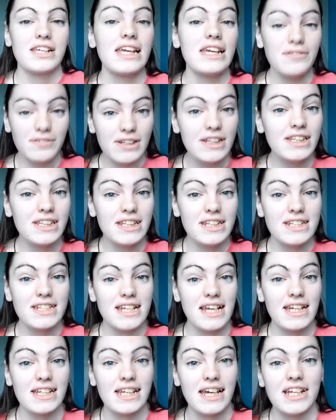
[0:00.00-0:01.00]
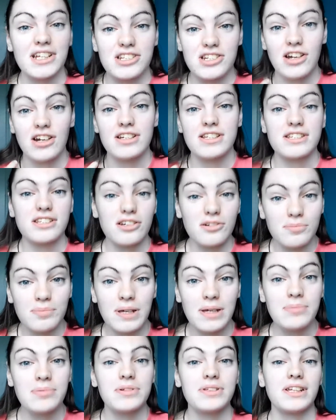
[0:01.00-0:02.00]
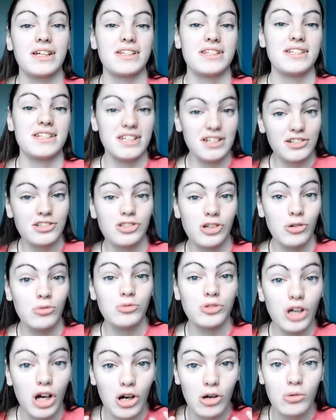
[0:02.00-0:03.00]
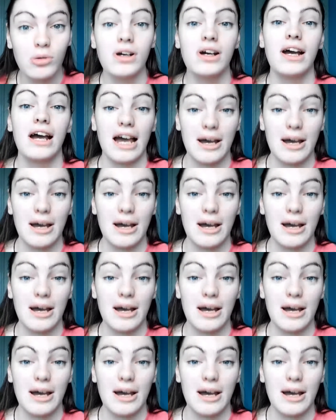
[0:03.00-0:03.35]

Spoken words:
Even in this day and age, there are some people that still don't know